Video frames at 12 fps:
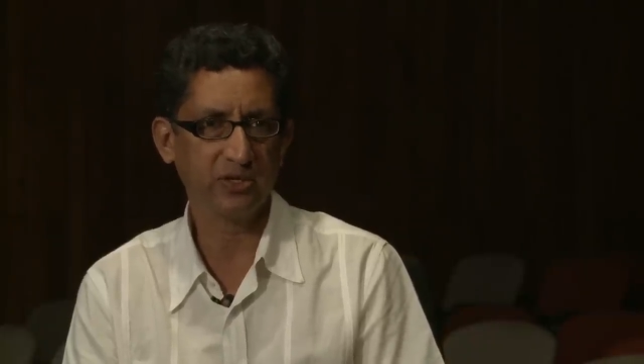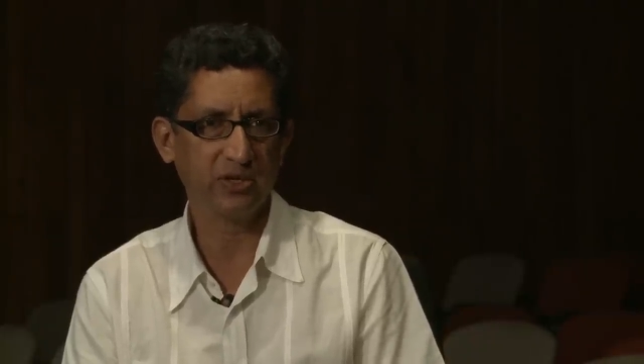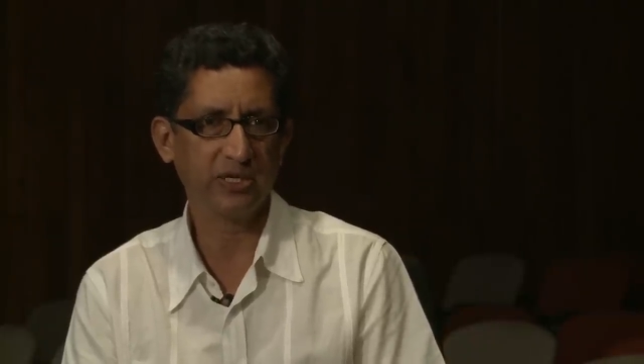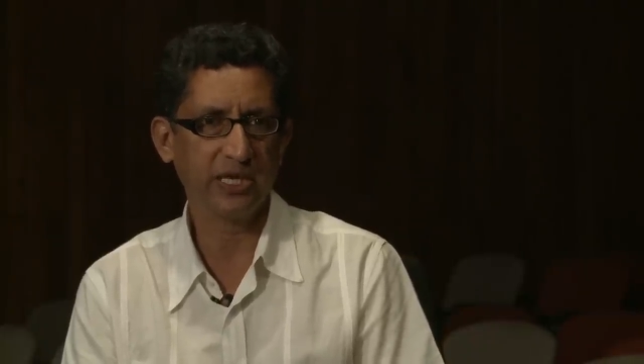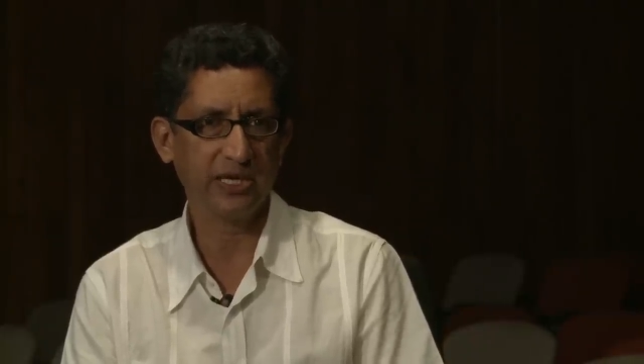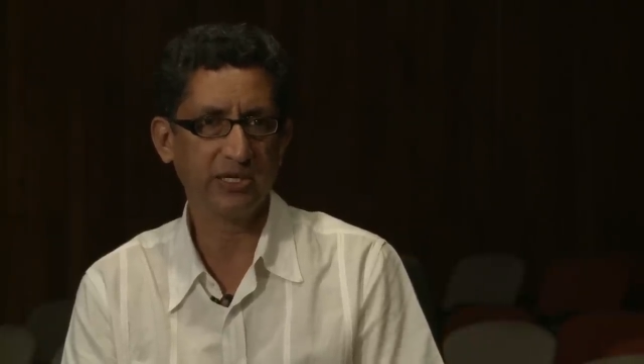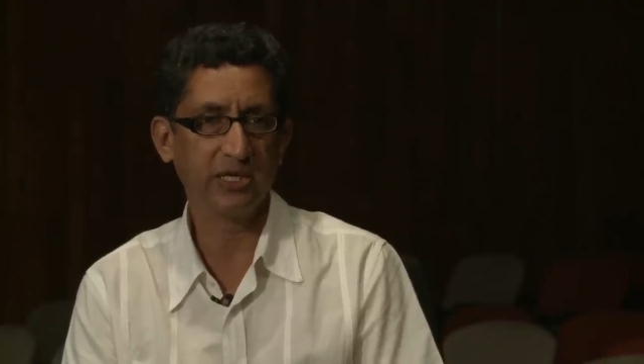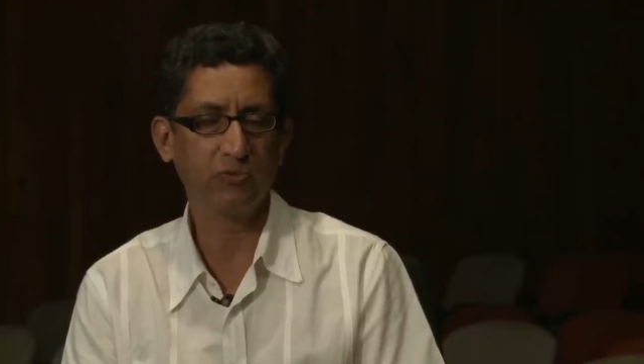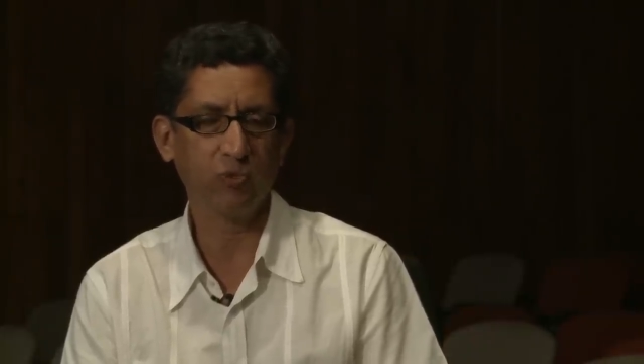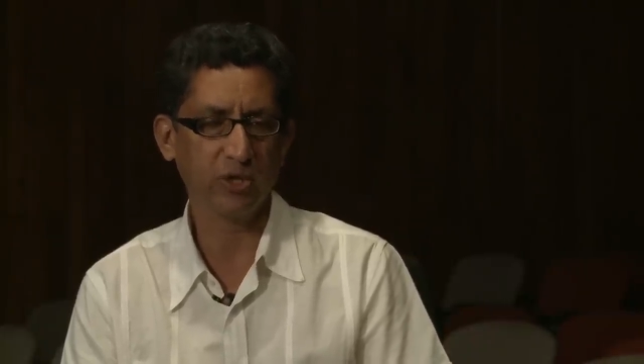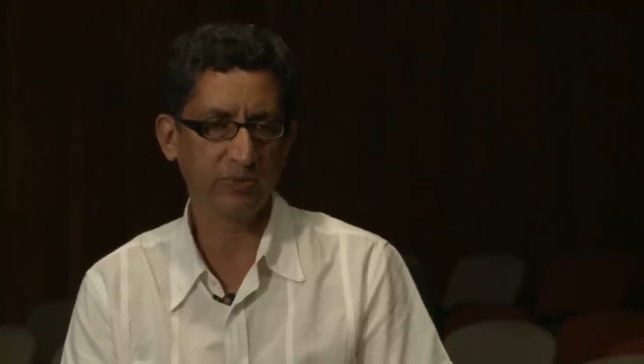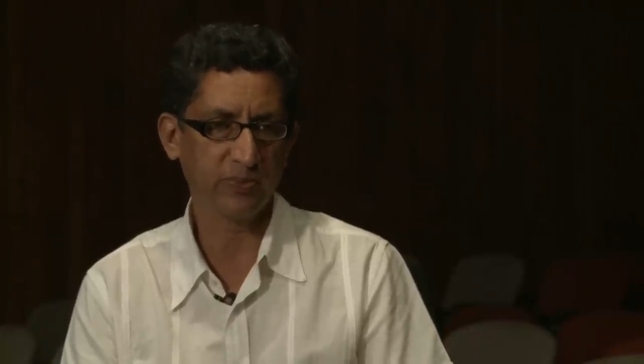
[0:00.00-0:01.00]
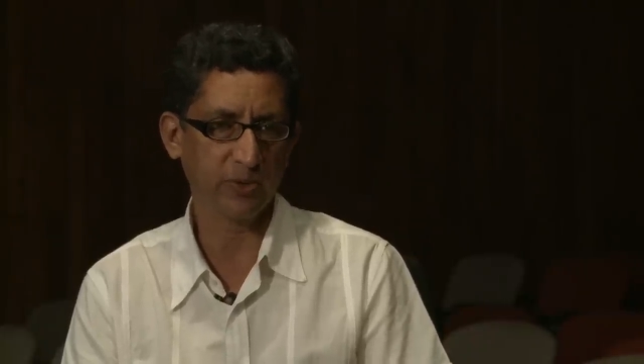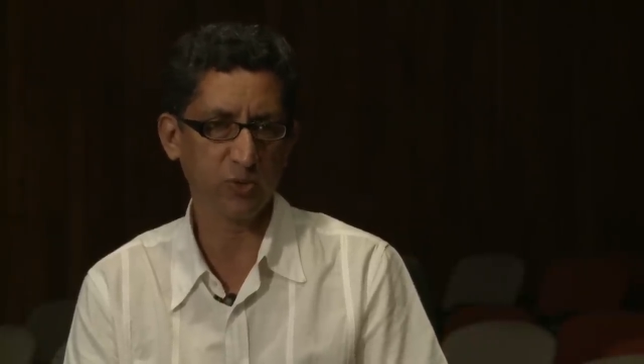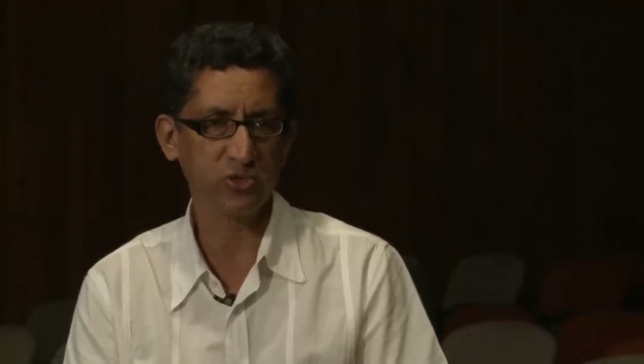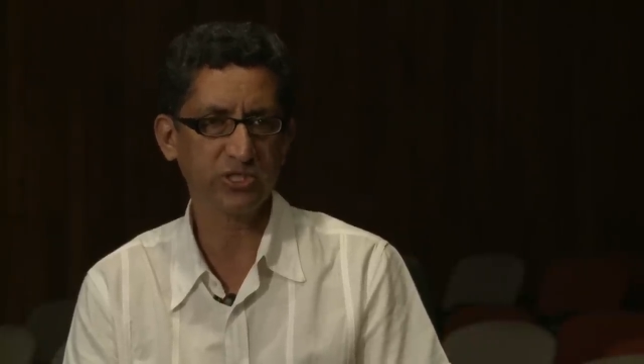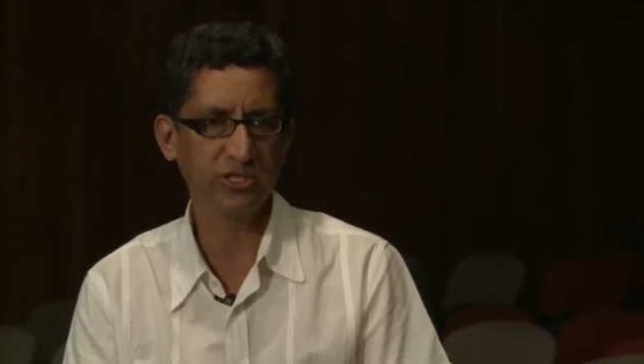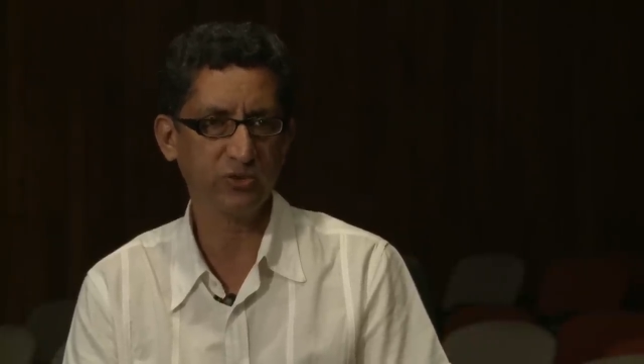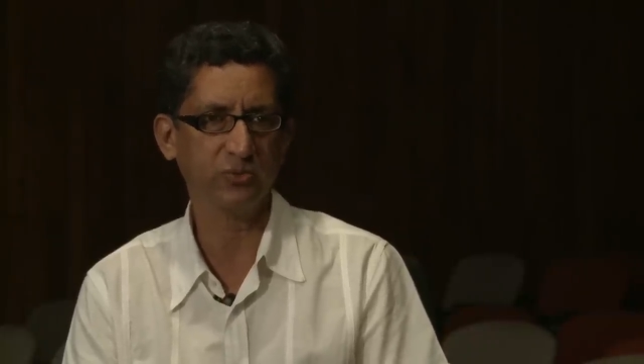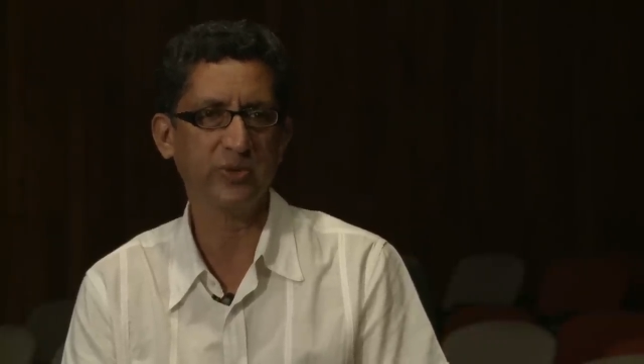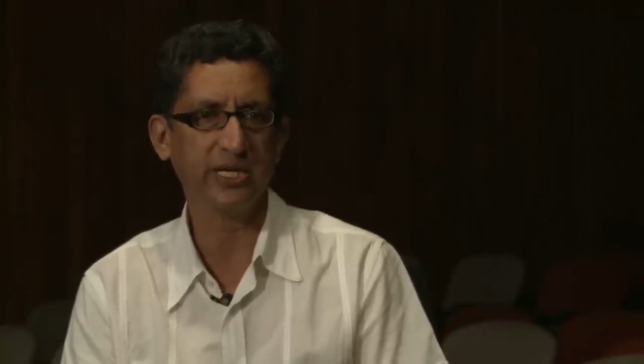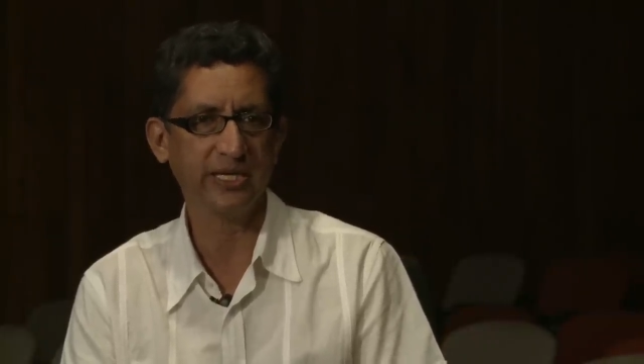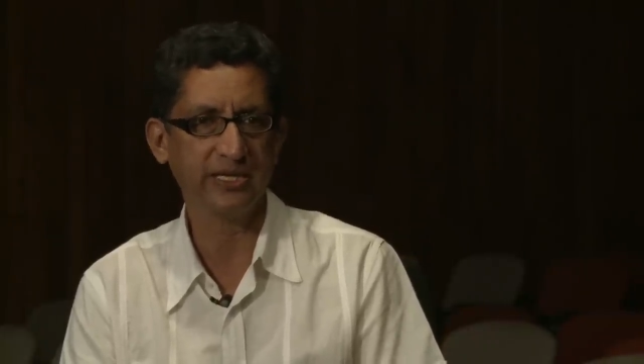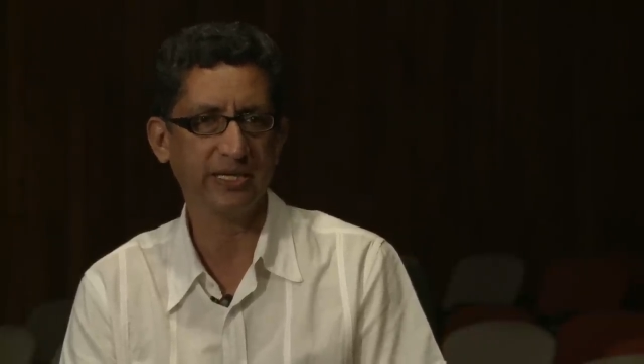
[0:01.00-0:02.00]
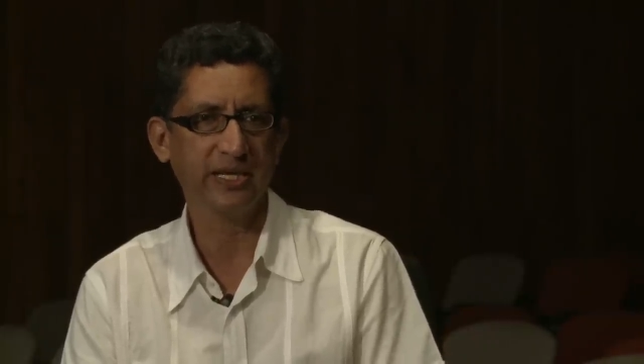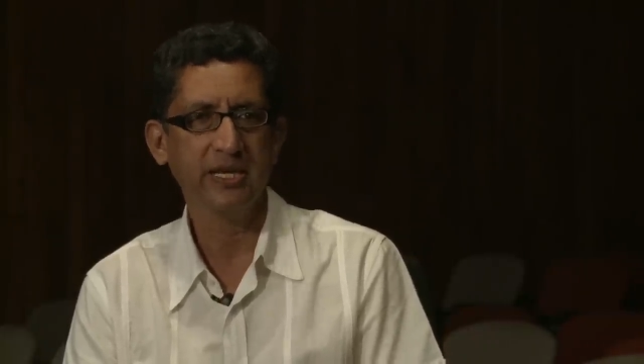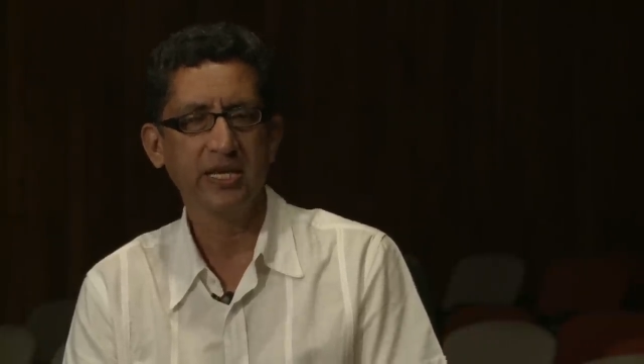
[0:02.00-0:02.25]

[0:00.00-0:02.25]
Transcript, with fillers: and at what proportion you bring in.